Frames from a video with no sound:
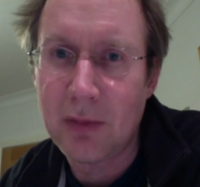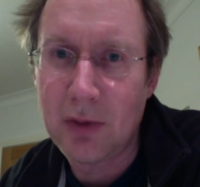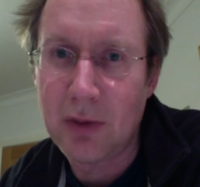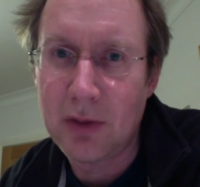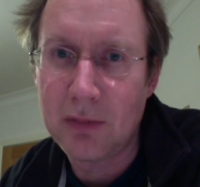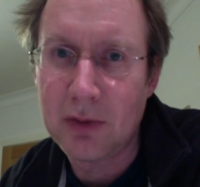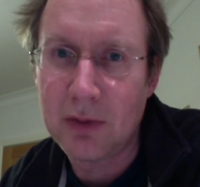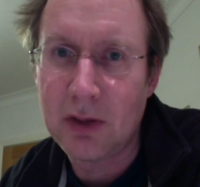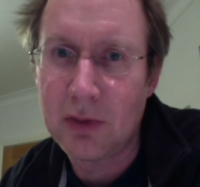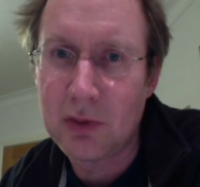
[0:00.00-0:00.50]

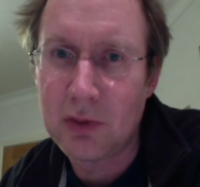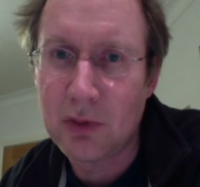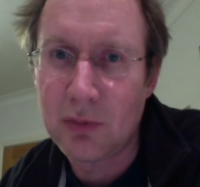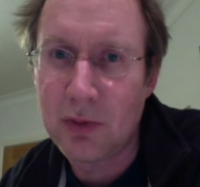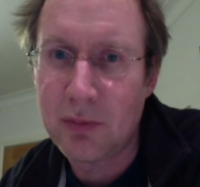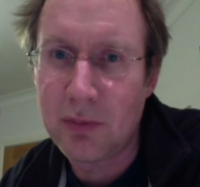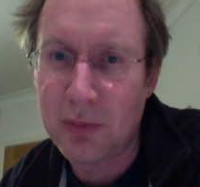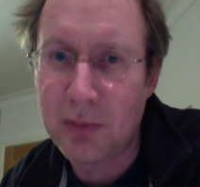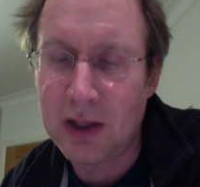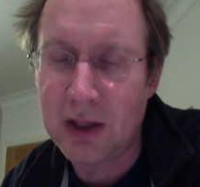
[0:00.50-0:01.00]
there should be
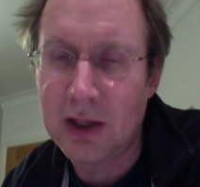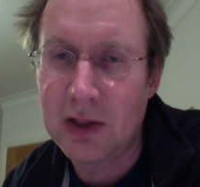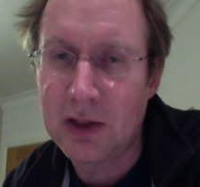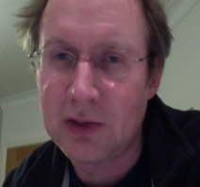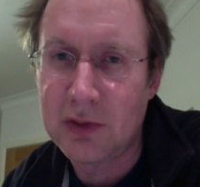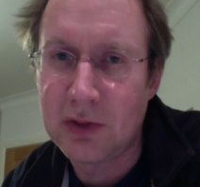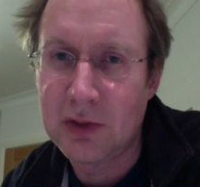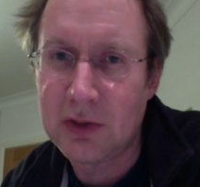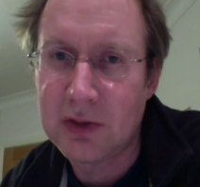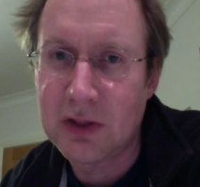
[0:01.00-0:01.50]
a
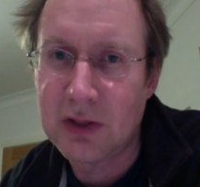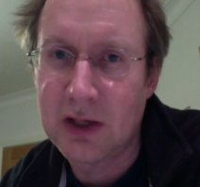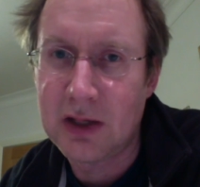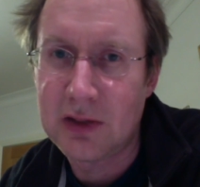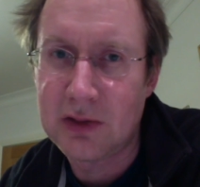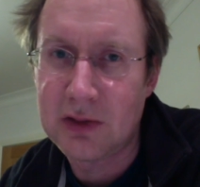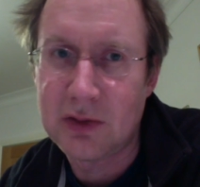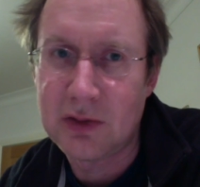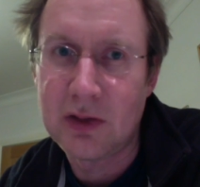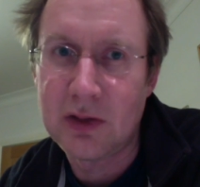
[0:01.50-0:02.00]
page that
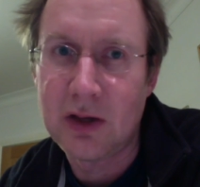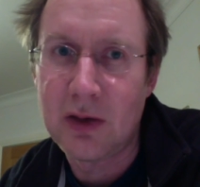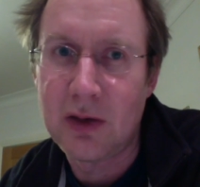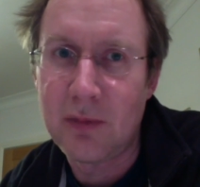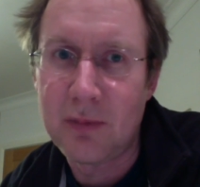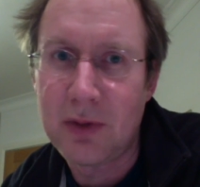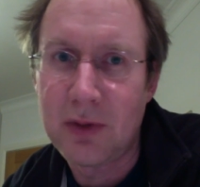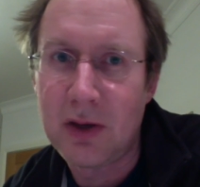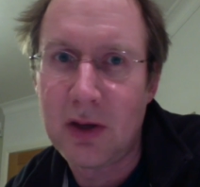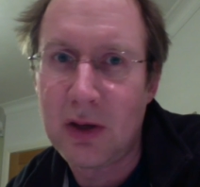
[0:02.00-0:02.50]
says,
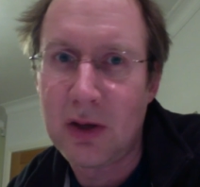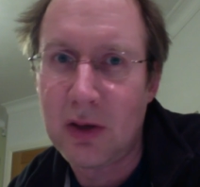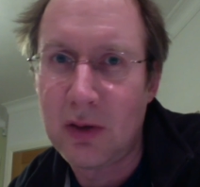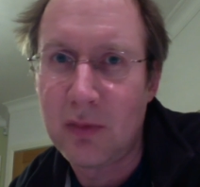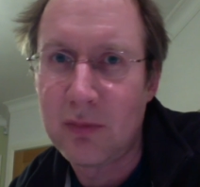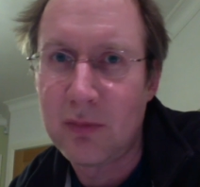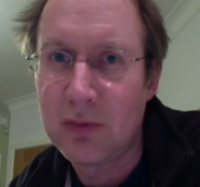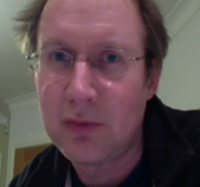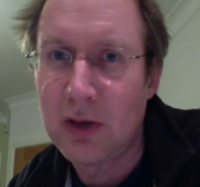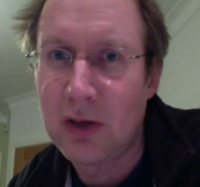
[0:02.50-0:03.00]

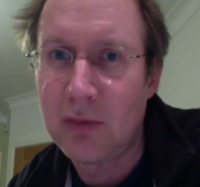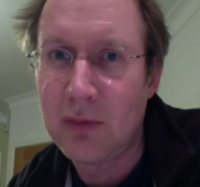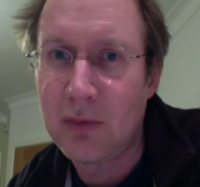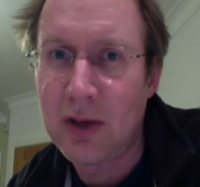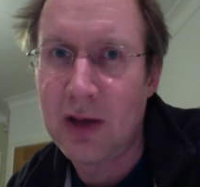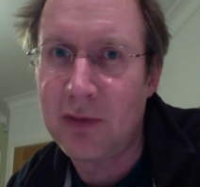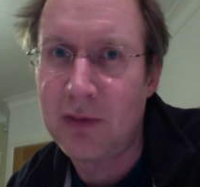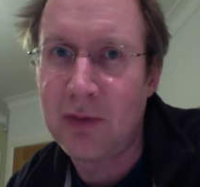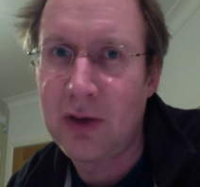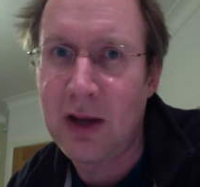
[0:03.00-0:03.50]
F1
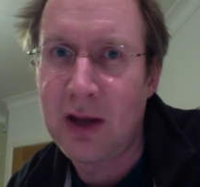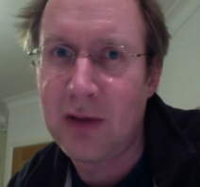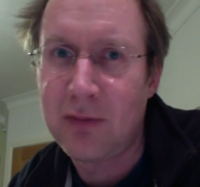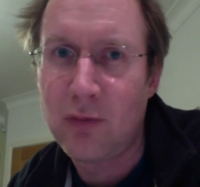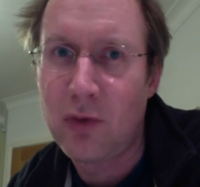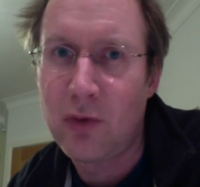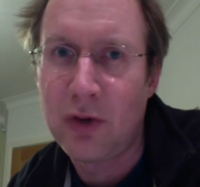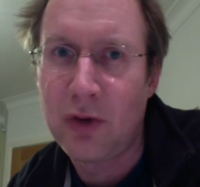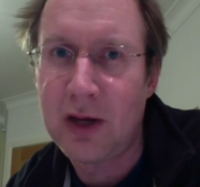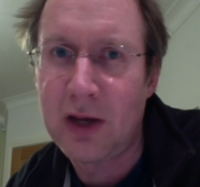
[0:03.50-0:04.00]

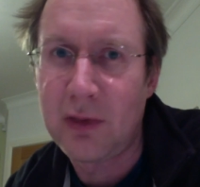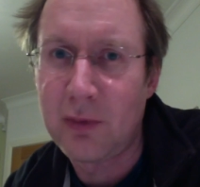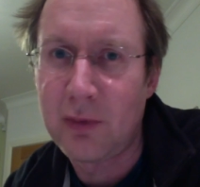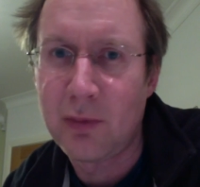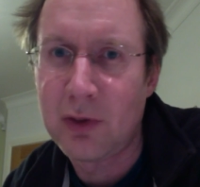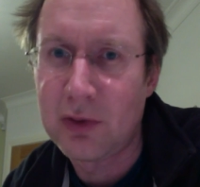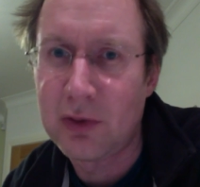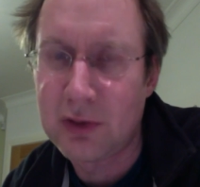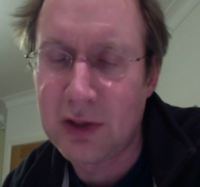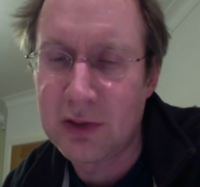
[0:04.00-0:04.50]
8th of
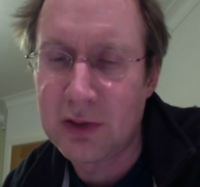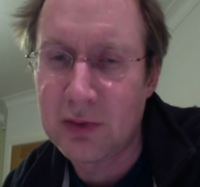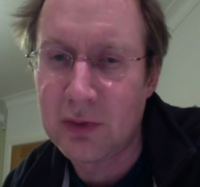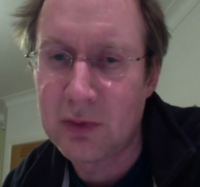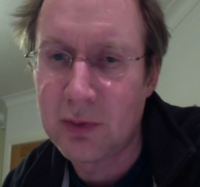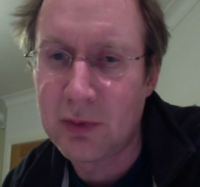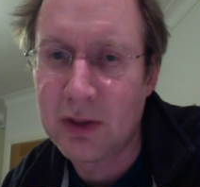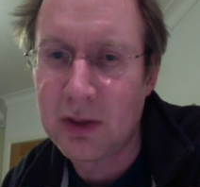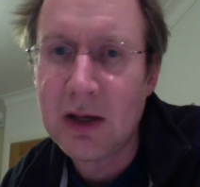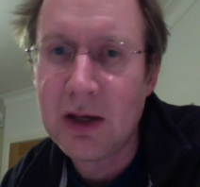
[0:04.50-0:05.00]
March lesson or
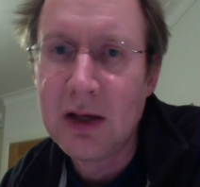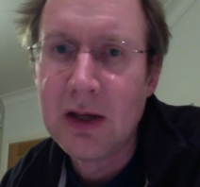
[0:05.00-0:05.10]
something.